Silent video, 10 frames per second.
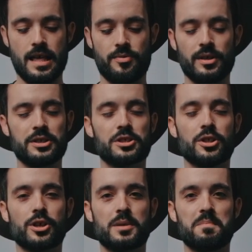They just
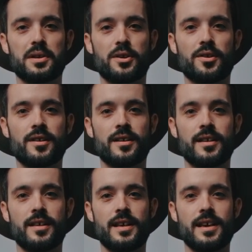looked bigger
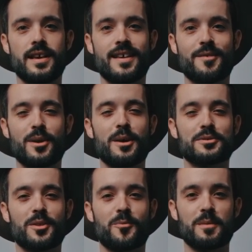when I
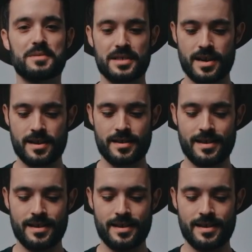was on the website.